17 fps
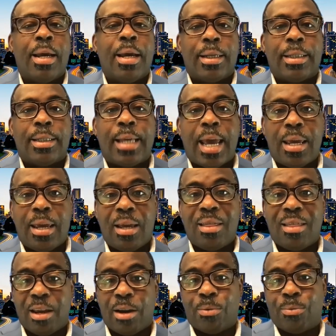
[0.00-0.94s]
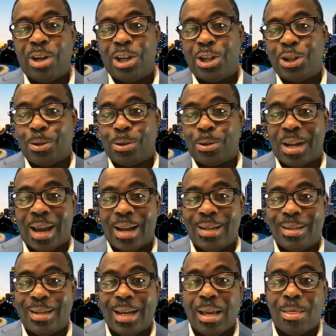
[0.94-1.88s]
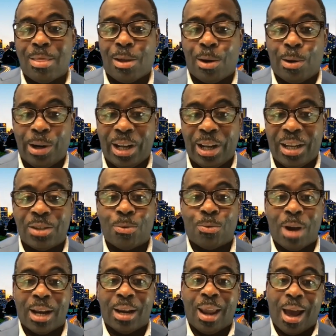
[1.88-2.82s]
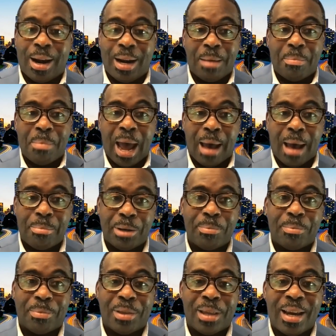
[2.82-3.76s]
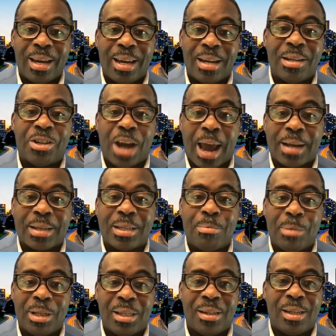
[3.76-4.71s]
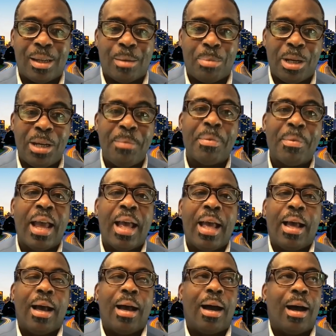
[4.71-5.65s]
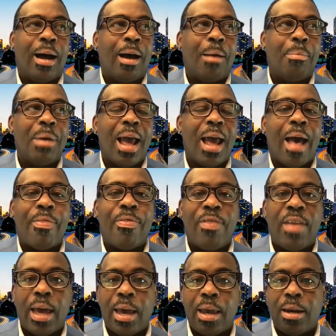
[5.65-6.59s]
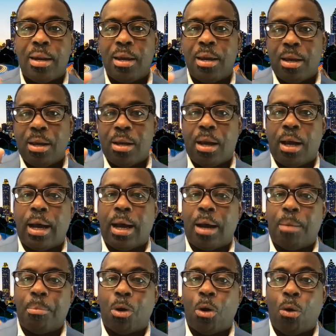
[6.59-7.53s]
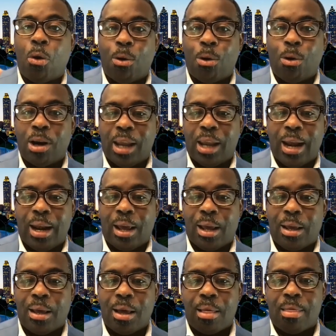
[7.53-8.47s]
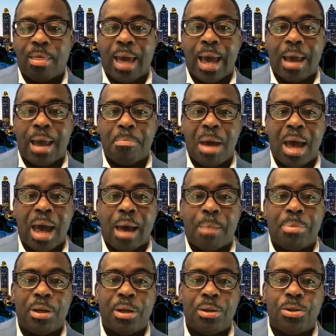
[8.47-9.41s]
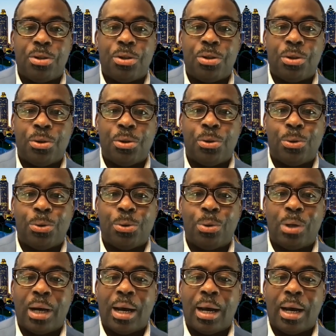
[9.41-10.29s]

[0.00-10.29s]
taking the original 1930s redlining map in Jackson, Mississippi, and then correlating that map to